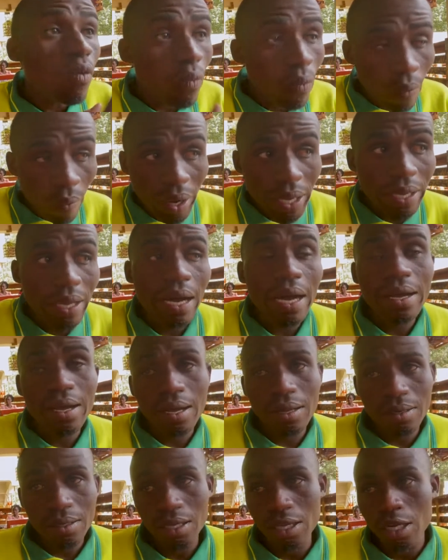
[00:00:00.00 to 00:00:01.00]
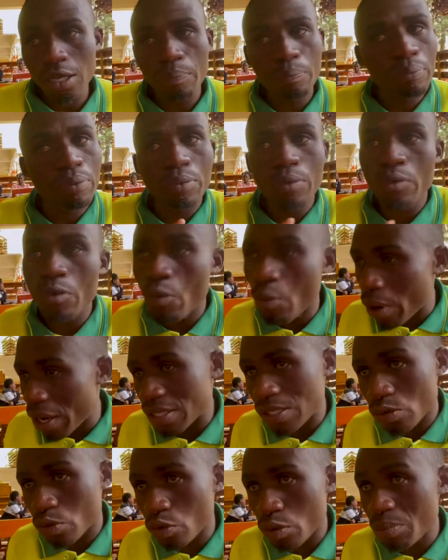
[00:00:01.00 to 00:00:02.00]
where I can help,
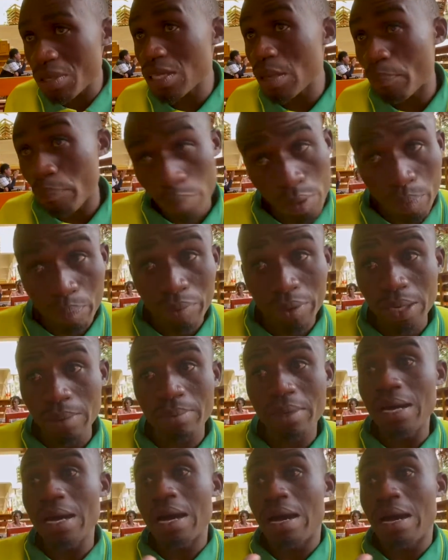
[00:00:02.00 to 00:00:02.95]
what would be the problem.